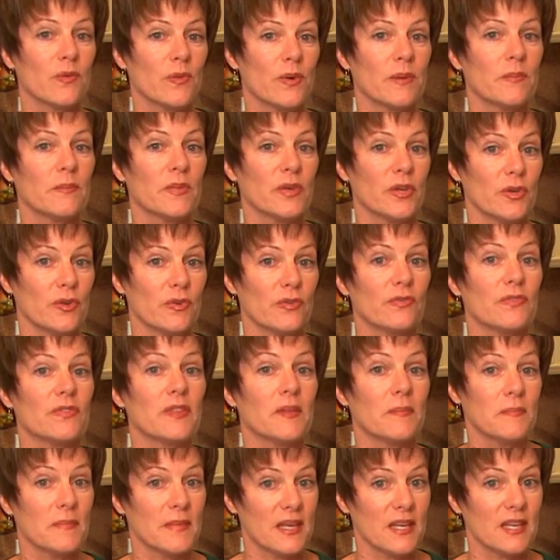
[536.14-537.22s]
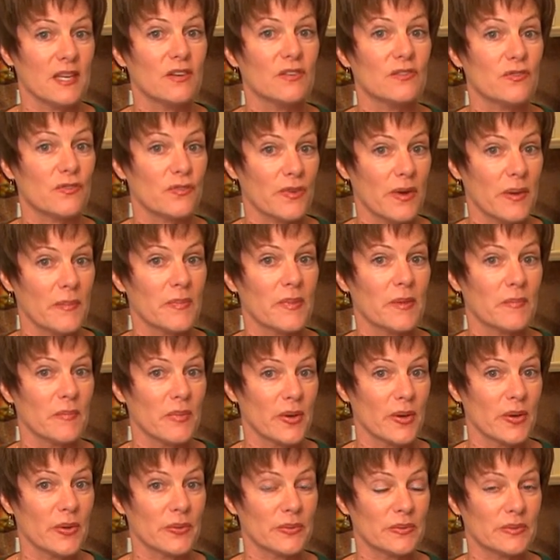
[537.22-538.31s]
remove the meat from the
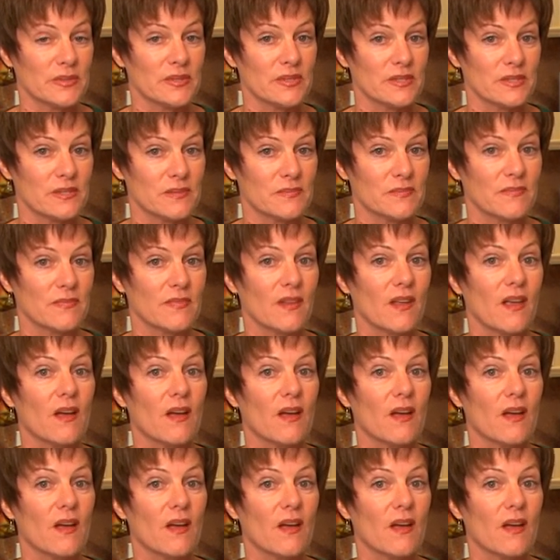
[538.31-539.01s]
bones,